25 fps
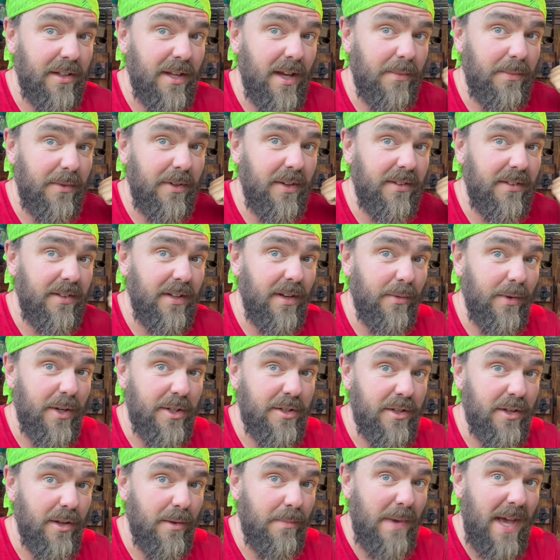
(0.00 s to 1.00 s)
up since the
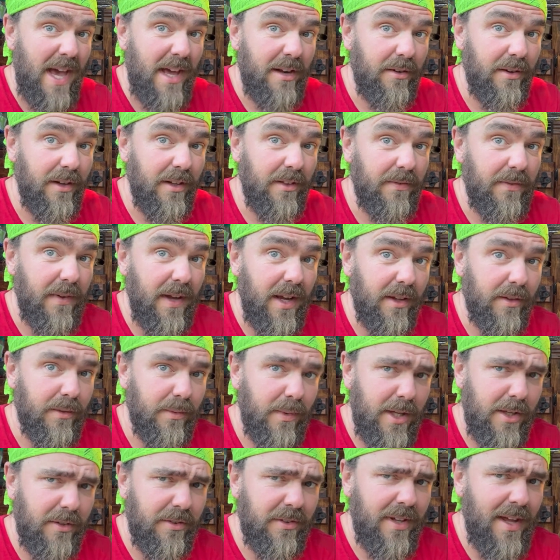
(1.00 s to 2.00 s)
original batteries failed.
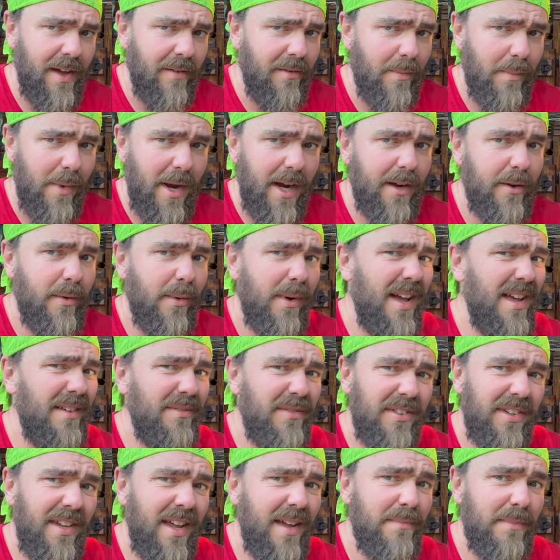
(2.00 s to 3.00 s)
We used to have a
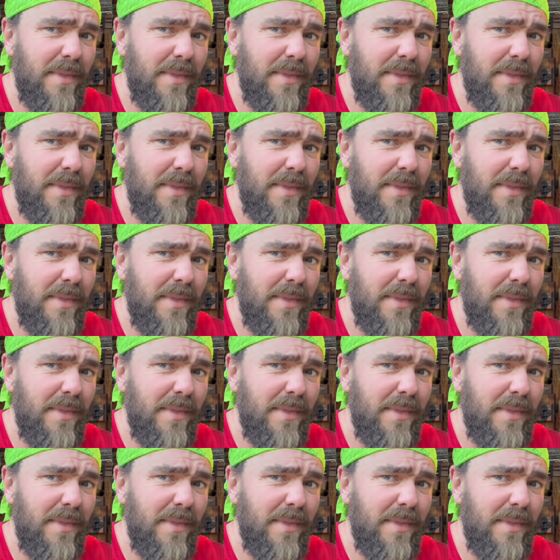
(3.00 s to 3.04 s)
microwave, same